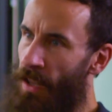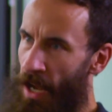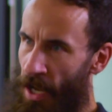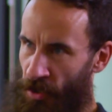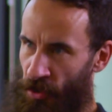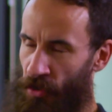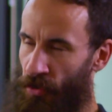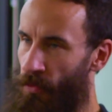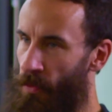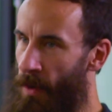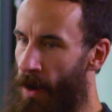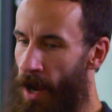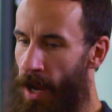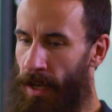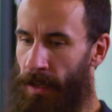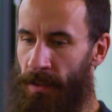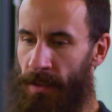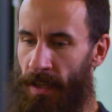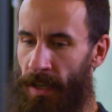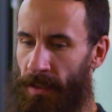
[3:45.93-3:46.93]

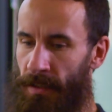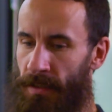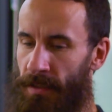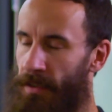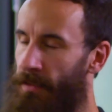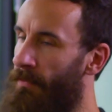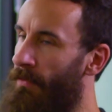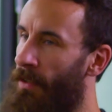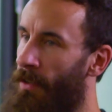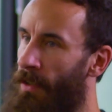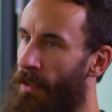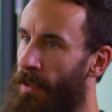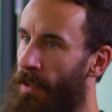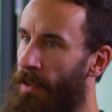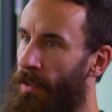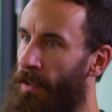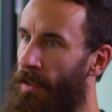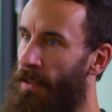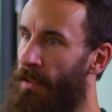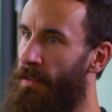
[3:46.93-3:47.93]
Lassoued, that's
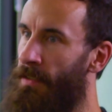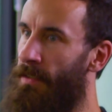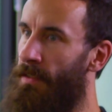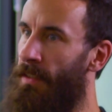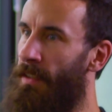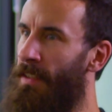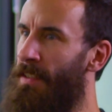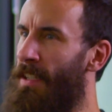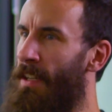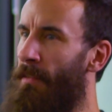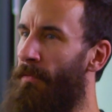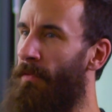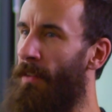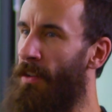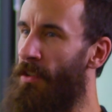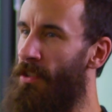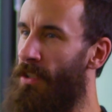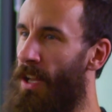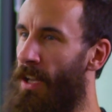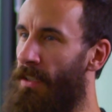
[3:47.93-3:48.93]
is it a
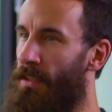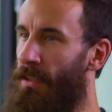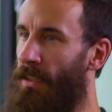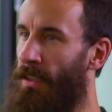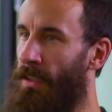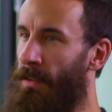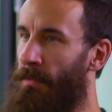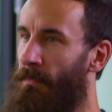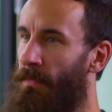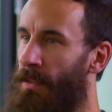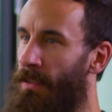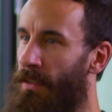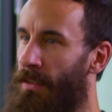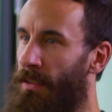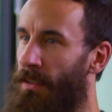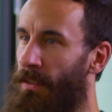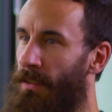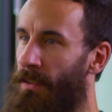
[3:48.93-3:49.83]
French last name? Is it?